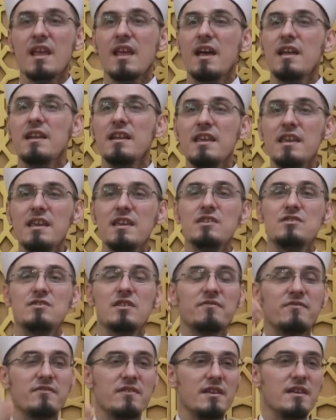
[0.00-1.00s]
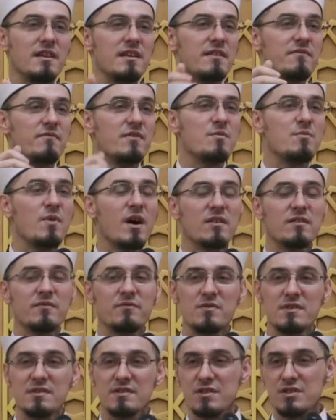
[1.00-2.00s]
And each and every one
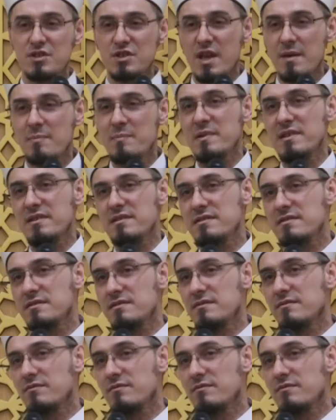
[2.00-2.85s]
of you is a shepherd